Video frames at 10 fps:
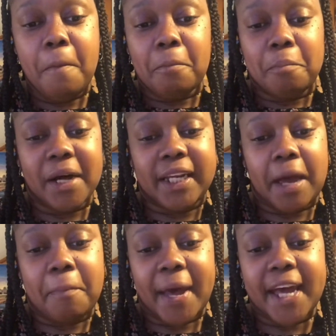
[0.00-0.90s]
But
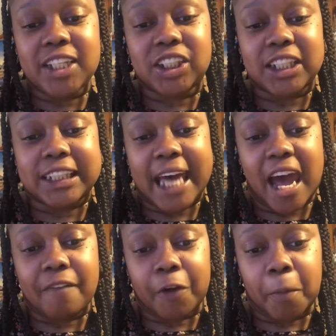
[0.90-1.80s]
let patience
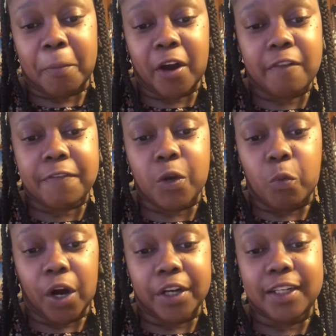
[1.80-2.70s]
have her perfect
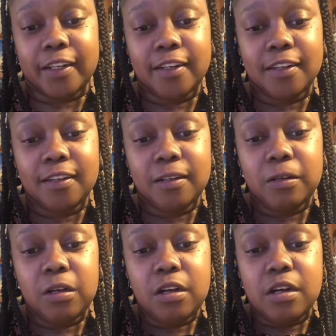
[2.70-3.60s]
work,
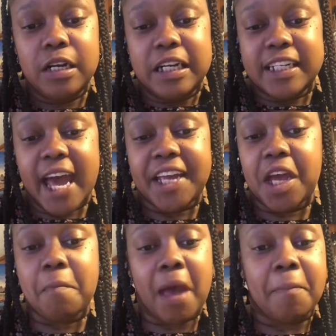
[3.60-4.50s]
that ye
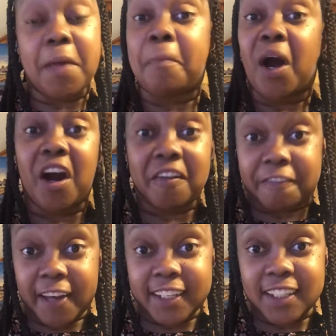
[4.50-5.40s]
may be
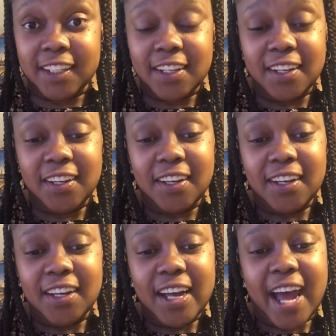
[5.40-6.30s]
perfect
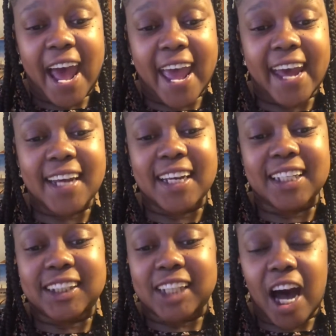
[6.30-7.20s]
and
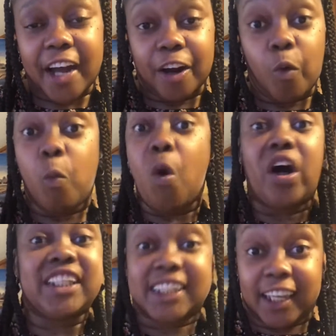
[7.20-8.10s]
entire,
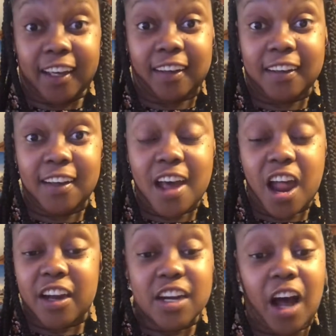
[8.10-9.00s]
wanting
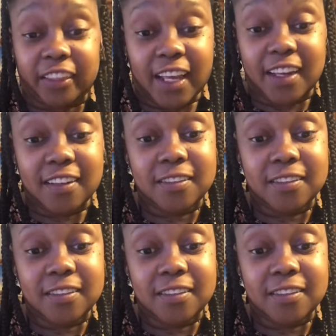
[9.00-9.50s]
nothing.